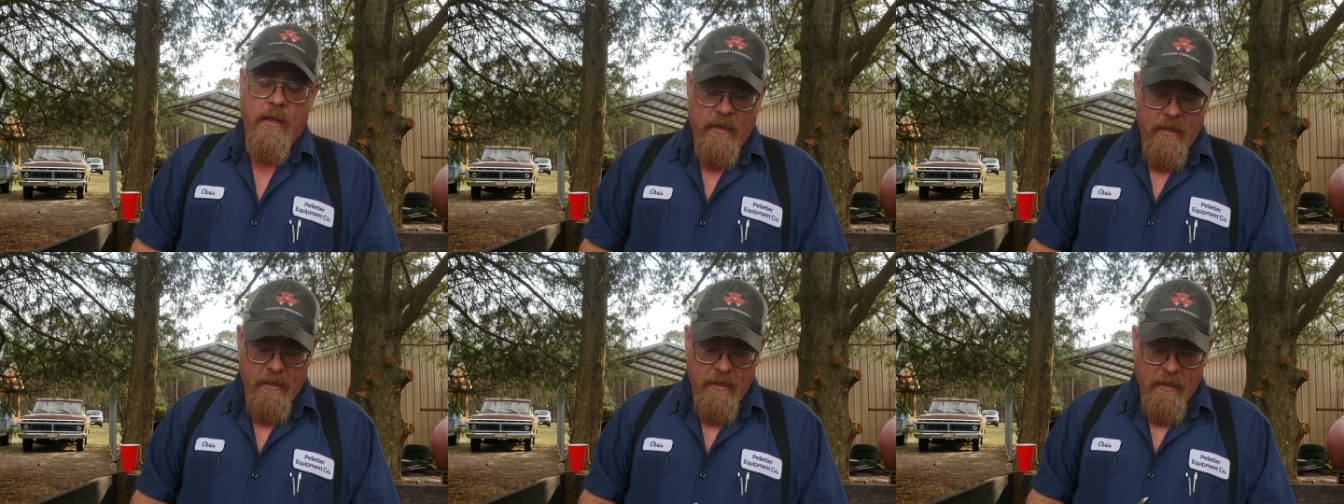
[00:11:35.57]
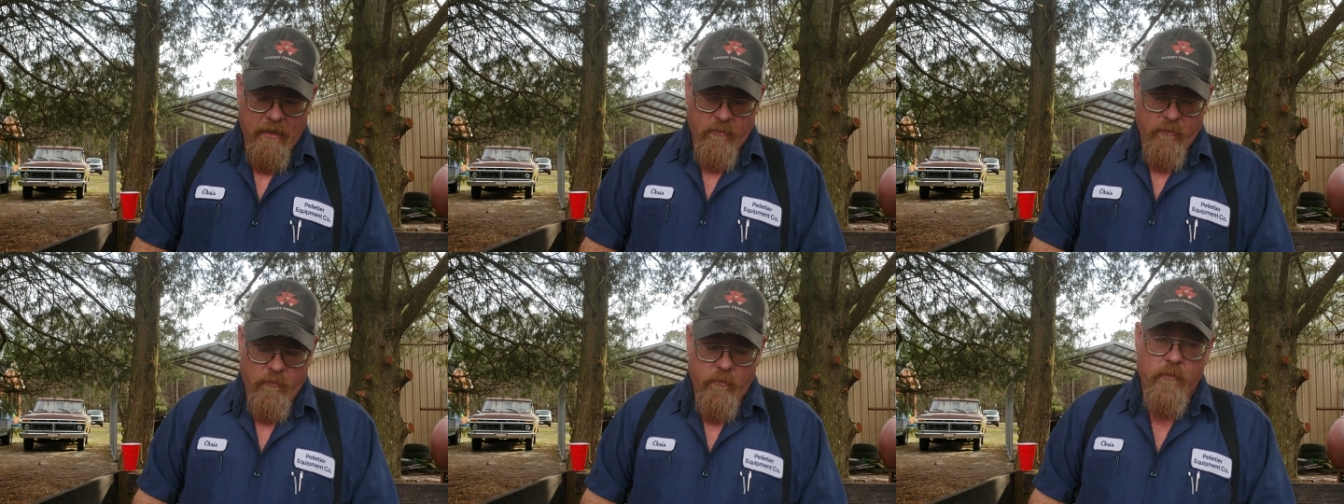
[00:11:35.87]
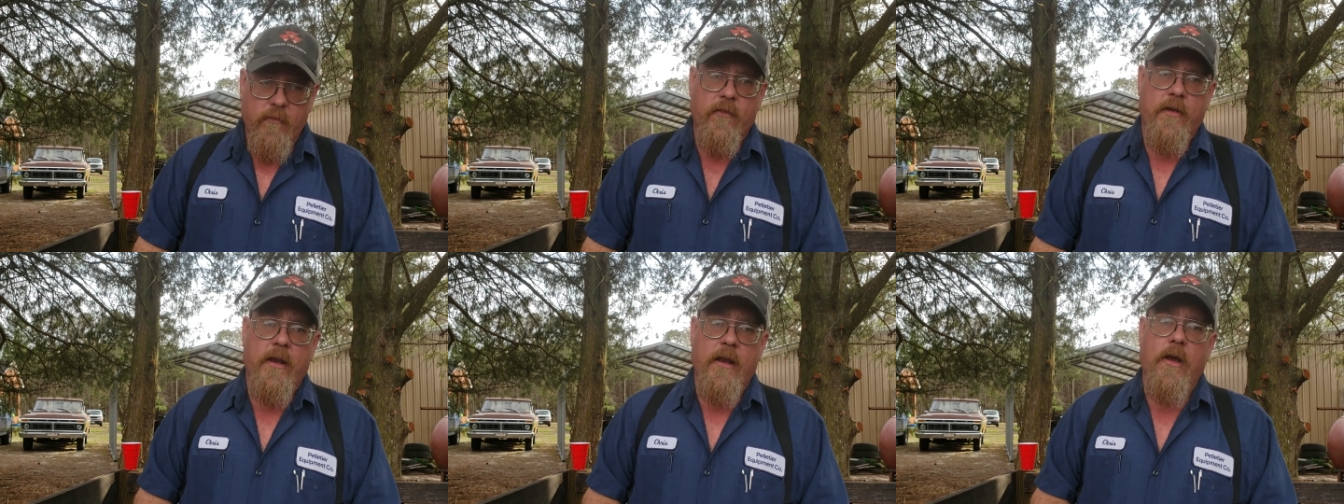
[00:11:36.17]
and I'll do
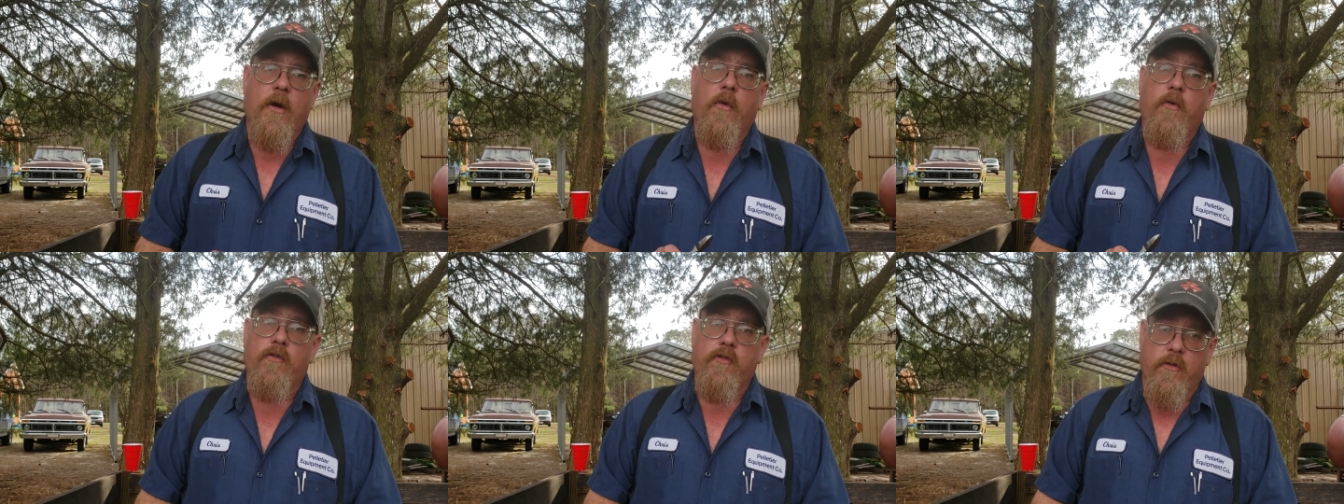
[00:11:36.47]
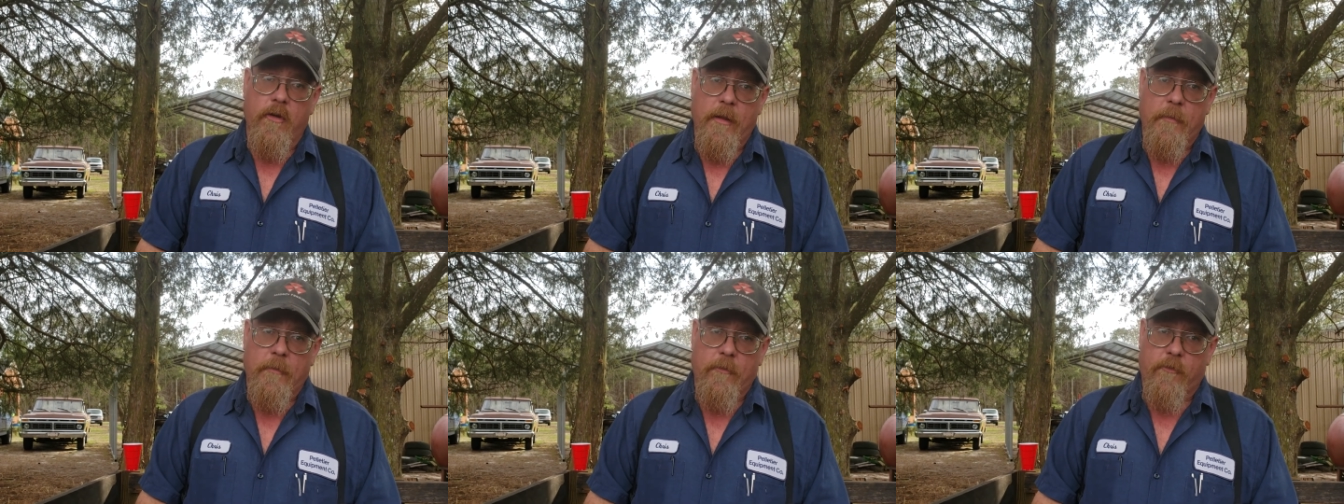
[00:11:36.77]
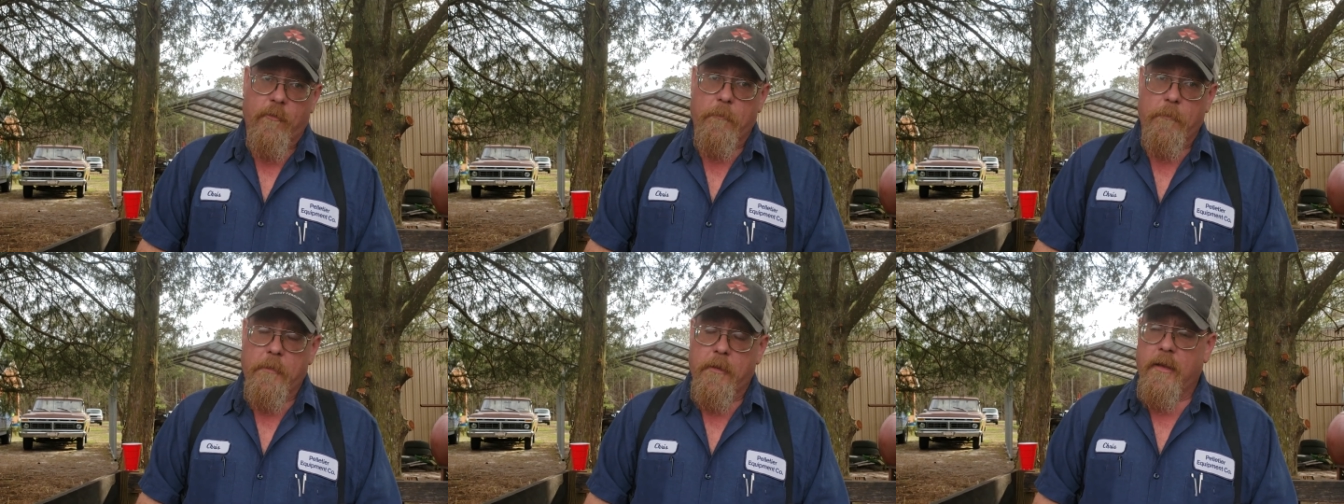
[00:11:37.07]
a video on trimming
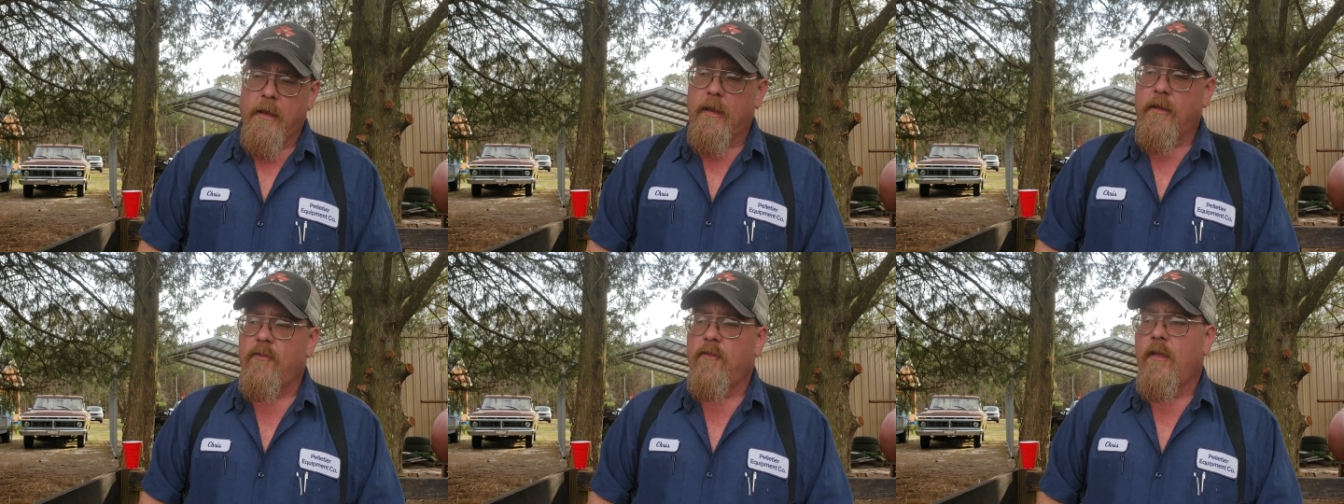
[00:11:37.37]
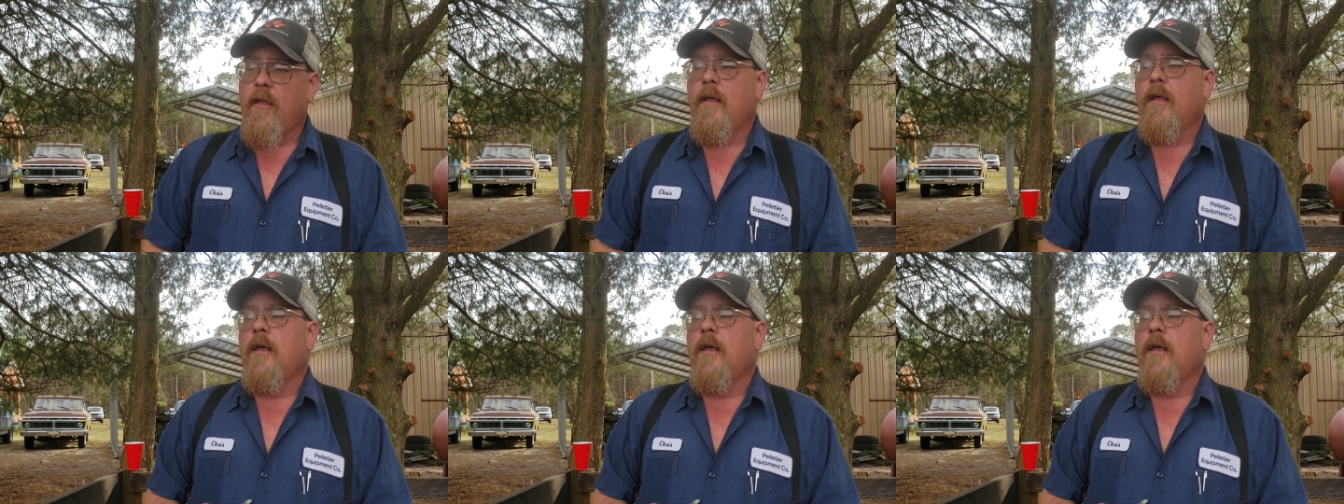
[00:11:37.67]
some pigs.